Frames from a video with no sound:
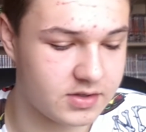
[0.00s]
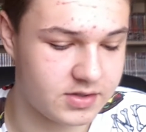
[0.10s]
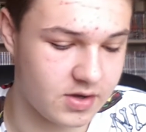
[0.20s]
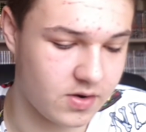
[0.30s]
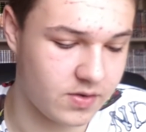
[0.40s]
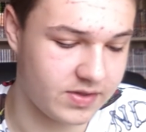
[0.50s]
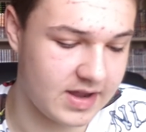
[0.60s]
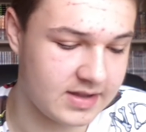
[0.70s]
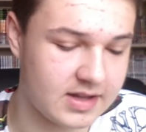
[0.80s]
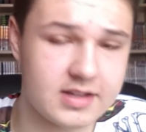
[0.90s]
So
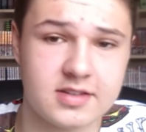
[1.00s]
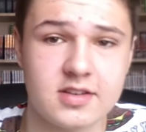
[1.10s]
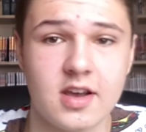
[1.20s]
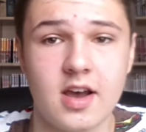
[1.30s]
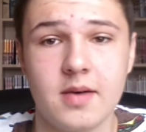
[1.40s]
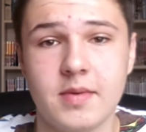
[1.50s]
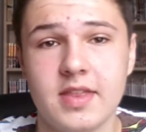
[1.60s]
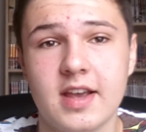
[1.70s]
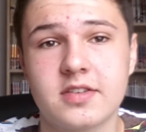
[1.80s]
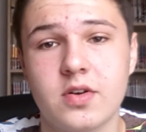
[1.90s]
then it's, my
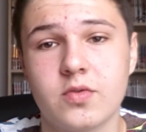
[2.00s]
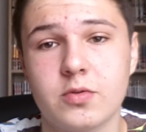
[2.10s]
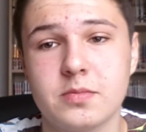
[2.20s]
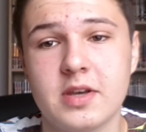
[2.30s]
next honorable